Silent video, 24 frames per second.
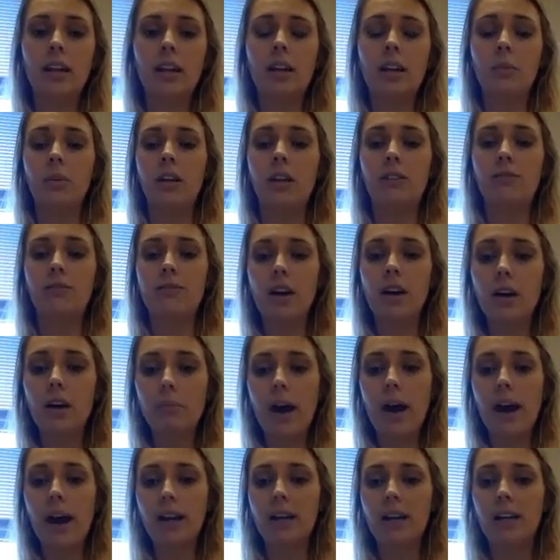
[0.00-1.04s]
And when he fell
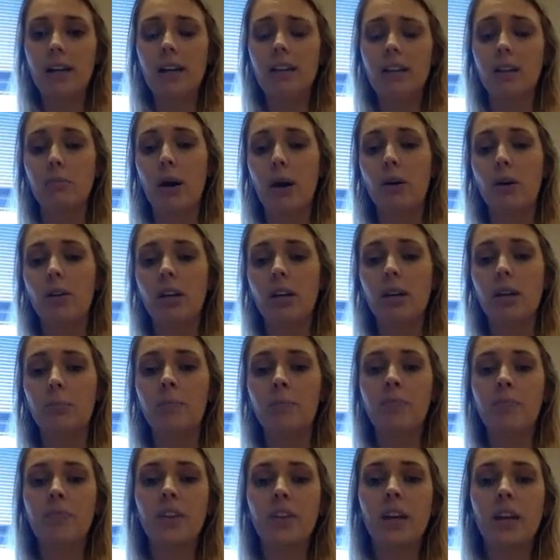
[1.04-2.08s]
back, he hit the
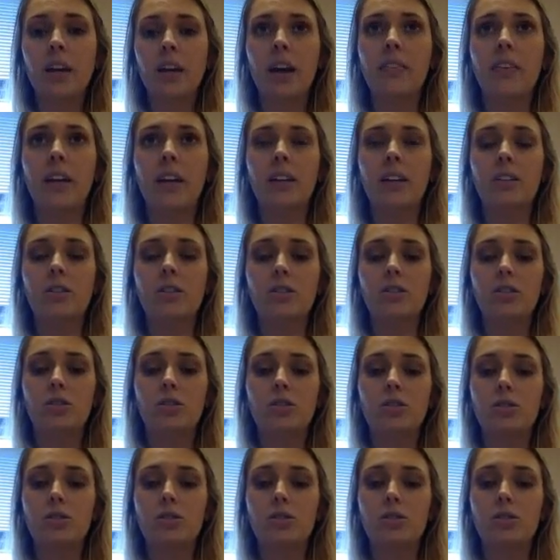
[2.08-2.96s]
podium and then